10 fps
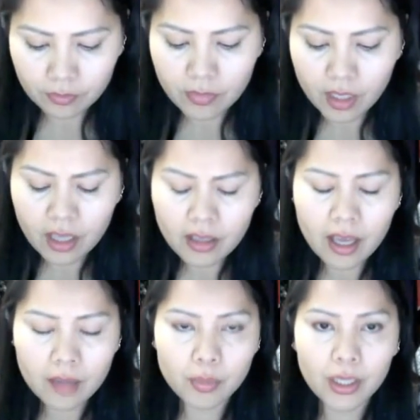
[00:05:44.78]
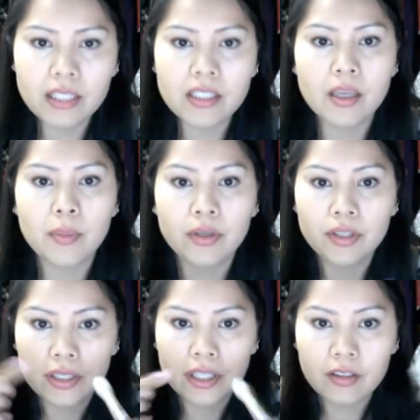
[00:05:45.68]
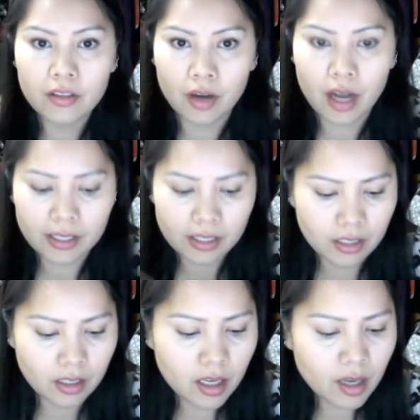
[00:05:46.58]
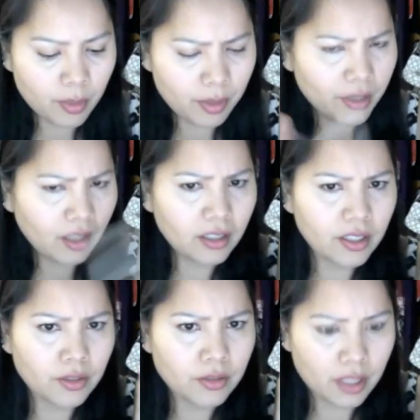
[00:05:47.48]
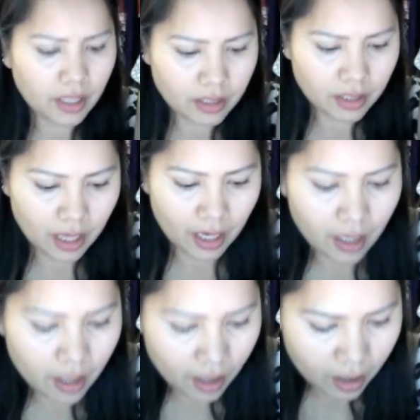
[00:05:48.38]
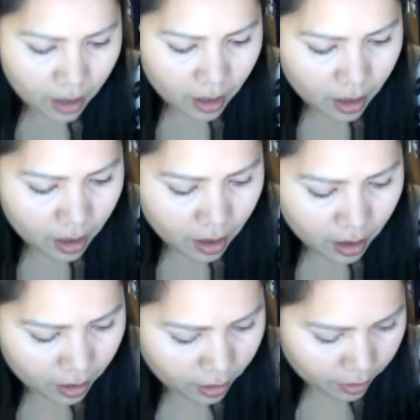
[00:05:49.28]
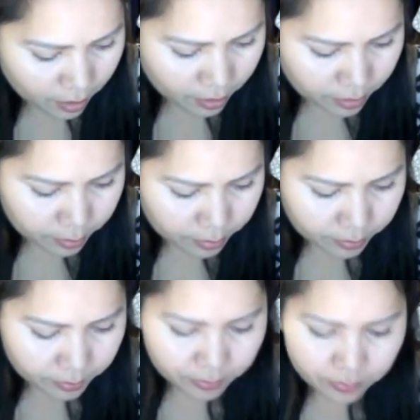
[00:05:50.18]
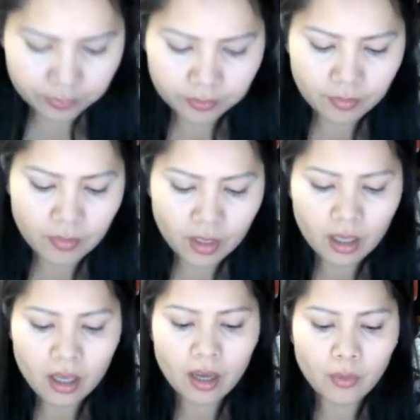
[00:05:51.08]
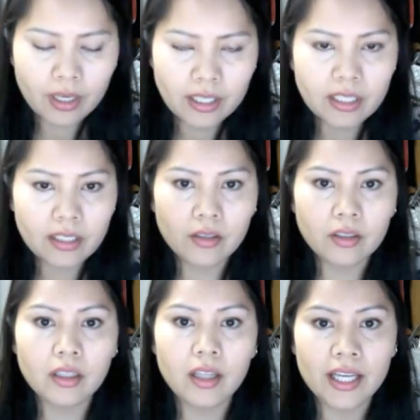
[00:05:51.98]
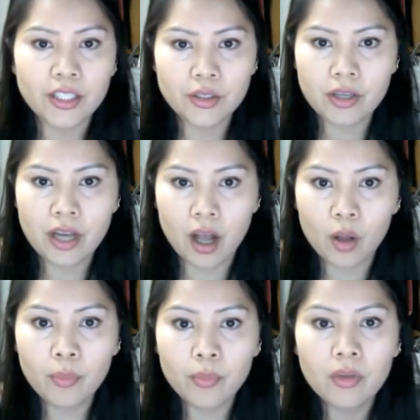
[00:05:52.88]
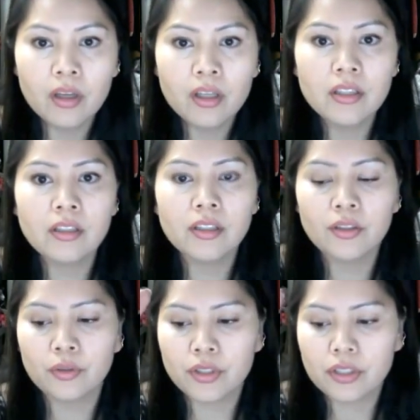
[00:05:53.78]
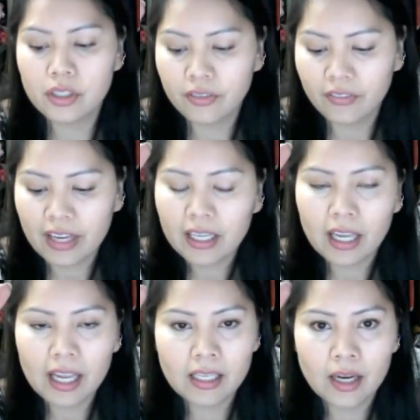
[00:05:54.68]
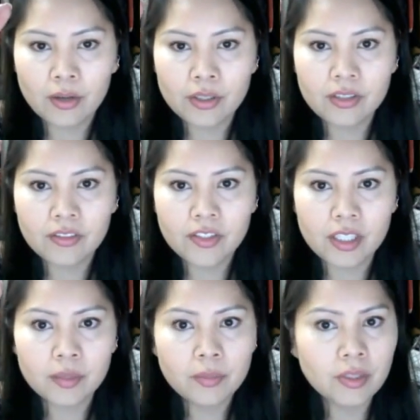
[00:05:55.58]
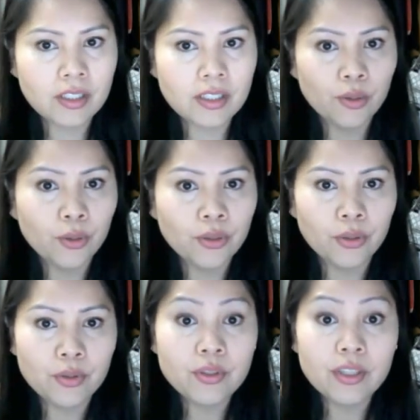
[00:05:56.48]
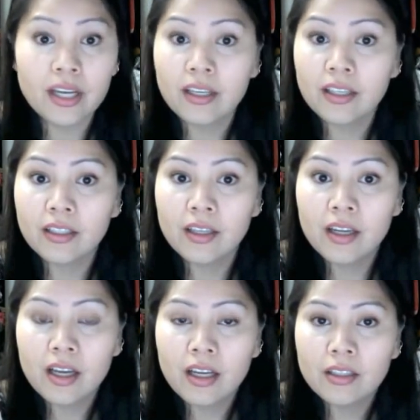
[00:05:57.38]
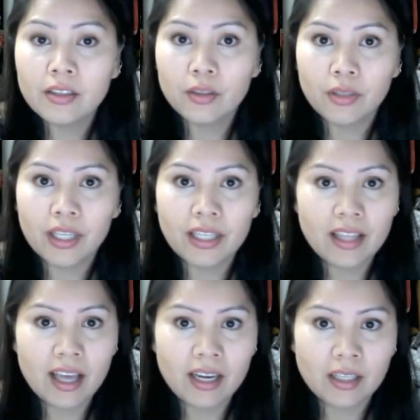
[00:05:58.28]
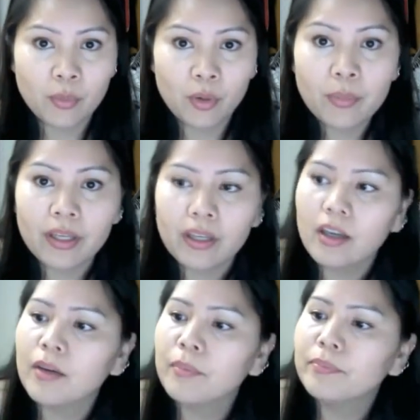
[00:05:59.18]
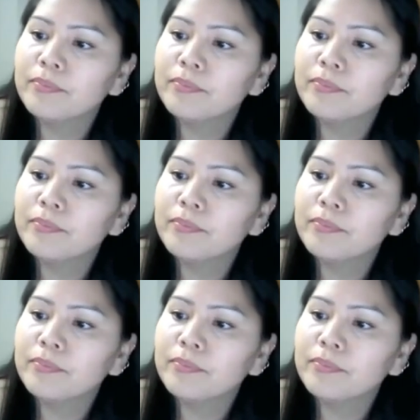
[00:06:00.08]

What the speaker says: and that brightens up underneath your eyes. But I'm not going to use that today. When I need a little extra help, you know, just to fake 8 hours of sleep, because Lord knows I don't get that anymore, but I'm